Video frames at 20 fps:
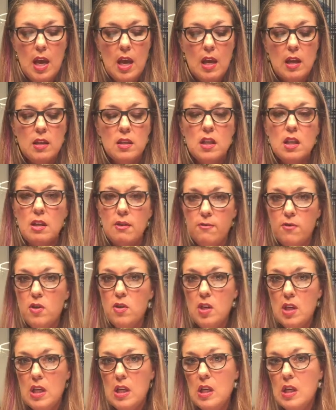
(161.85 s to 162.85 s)
And if
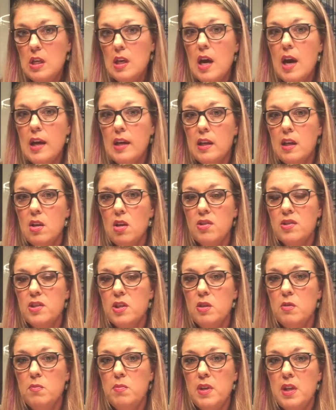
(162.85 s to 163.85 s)
you need, I can
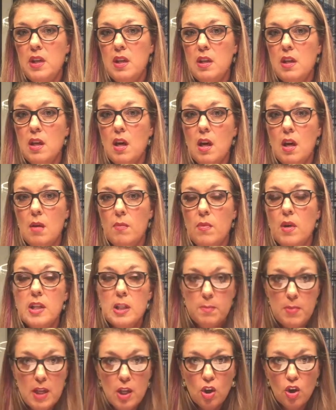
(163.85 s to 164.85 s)
also be a
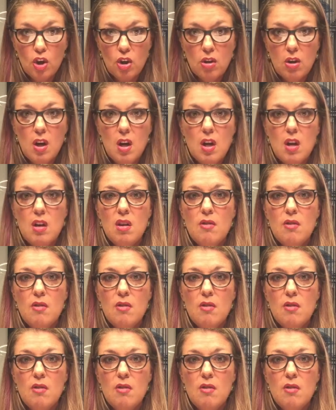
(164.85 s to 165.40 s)
speaker